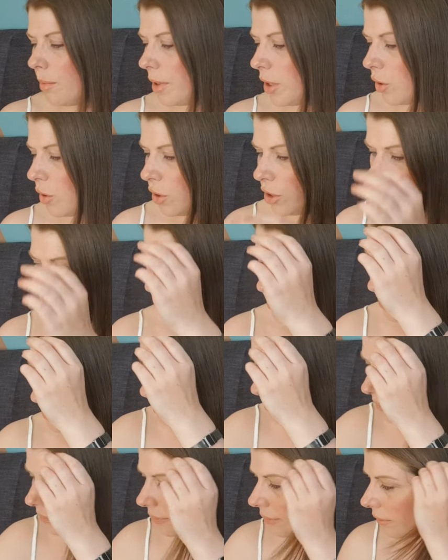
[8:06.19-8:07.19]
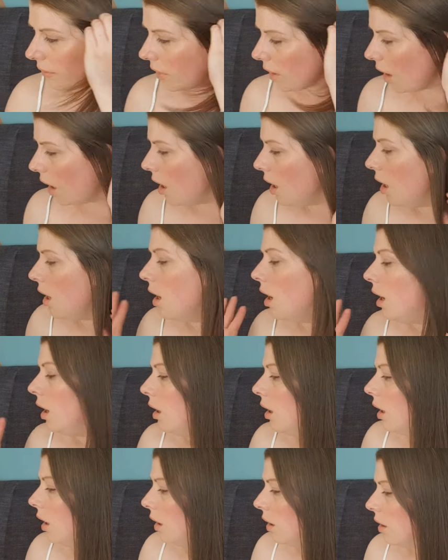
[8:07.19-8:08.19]
be good.
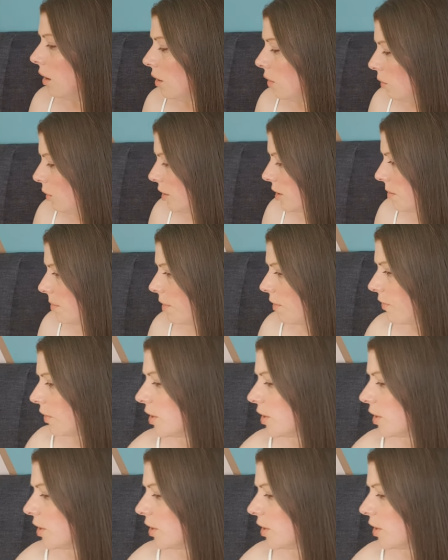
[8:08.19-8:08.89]
Oh, what to move